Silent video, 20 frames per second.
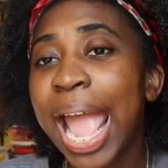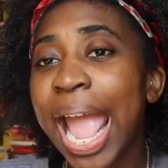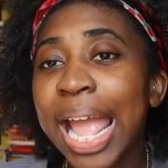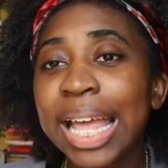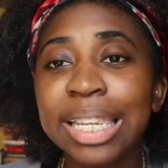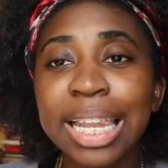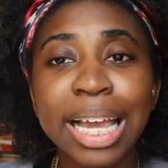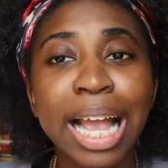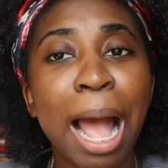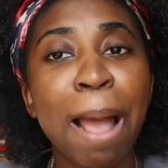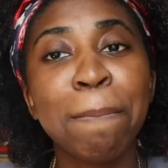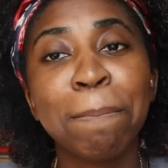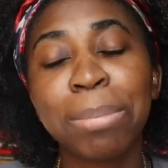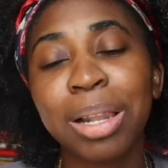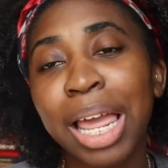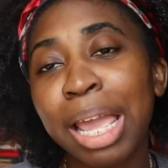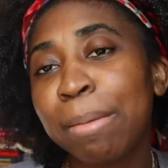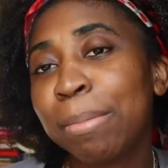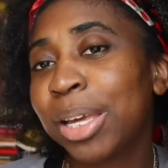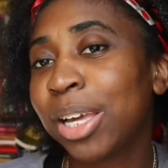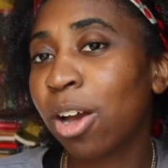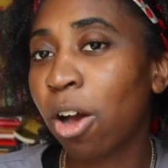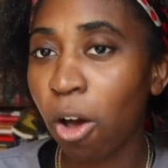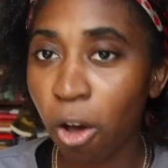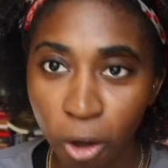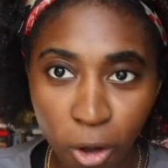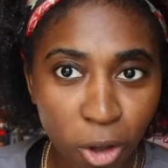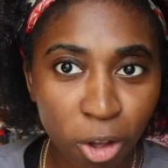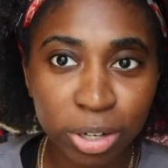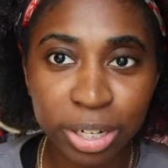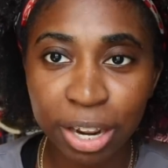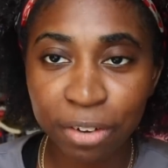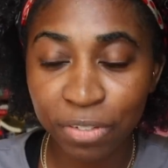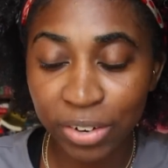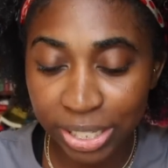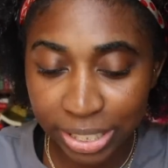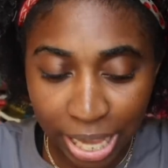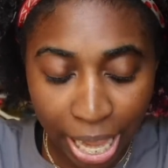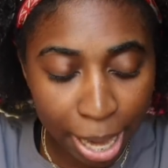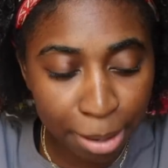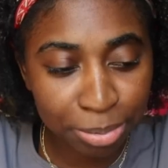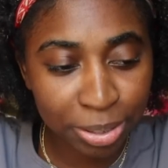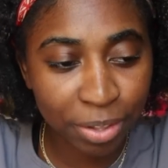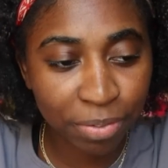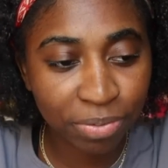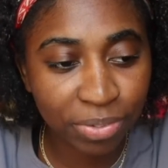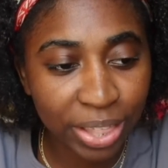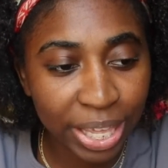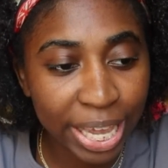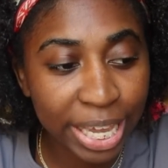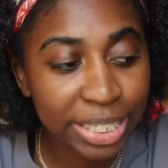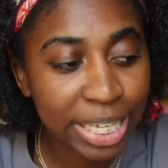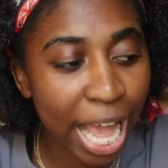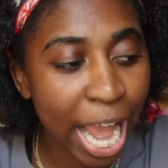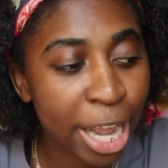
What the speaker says: And like, I'm blaming all different types of things.